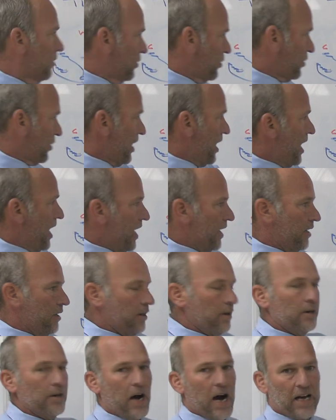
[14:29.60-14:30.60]

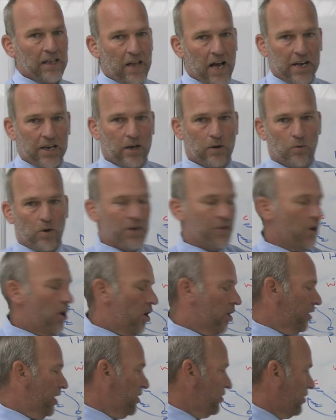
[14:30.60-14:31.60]
snag. I like it with
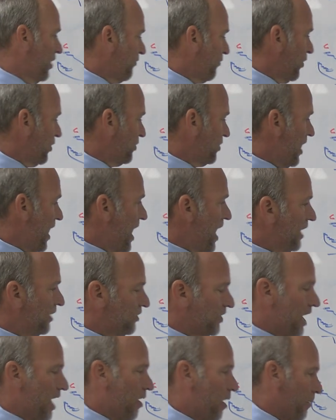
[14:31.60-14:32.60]
all these different
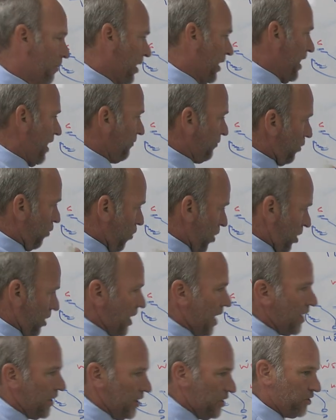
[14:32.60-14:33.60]
tags. Now I'm going to have to
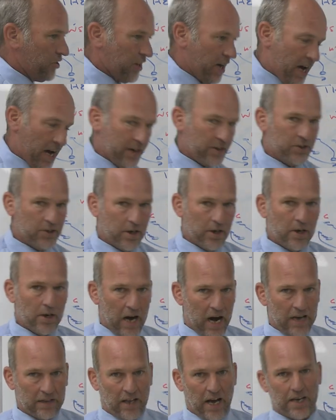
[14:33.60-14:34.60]
work on these tags.
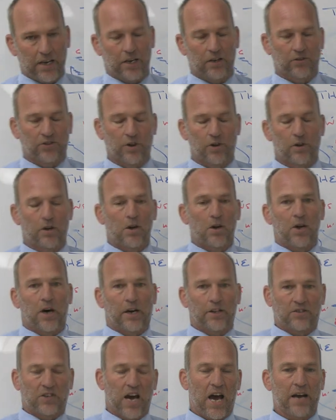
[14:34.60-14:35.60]
I like it to
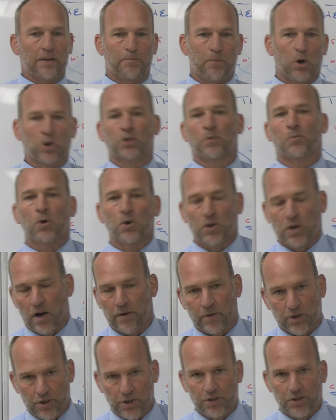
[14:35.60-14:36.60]
attack multiple
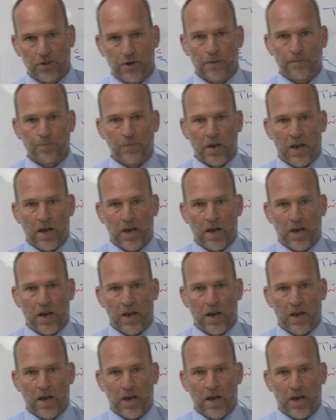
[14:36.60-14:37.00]
coverages.